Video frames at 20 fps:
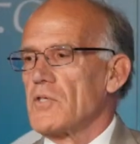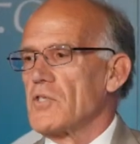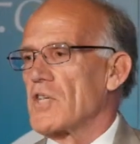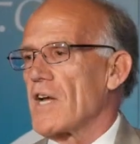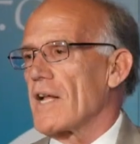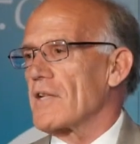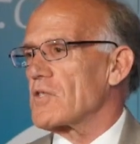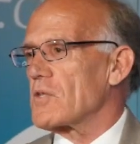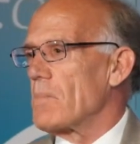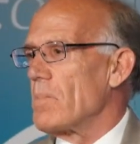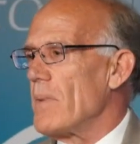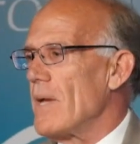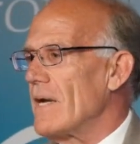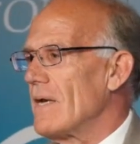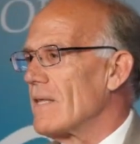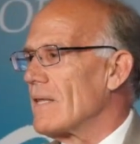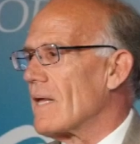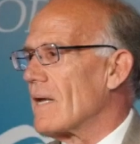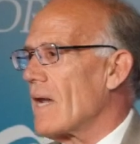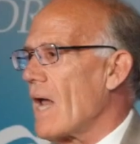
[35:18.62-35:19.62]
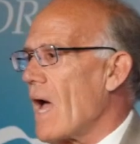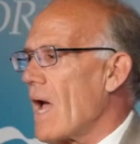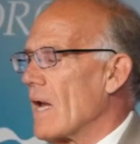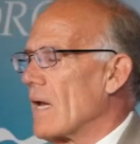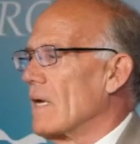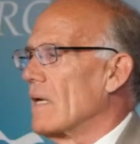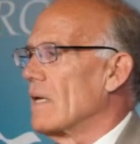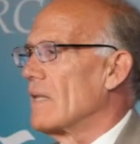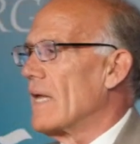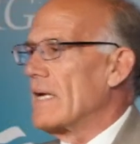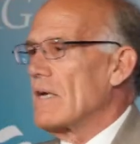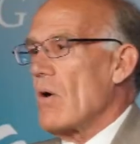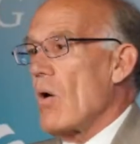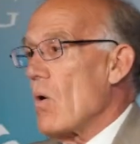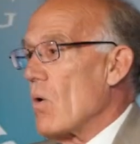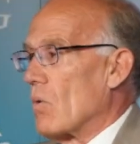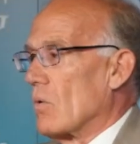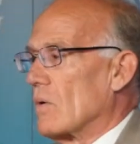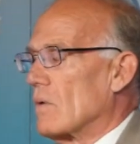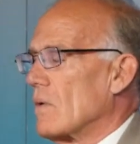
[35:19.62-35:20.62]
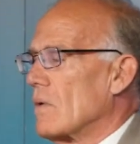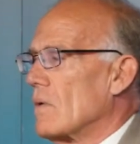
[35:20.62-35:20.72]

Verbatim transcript: jets meet in the night? They don't.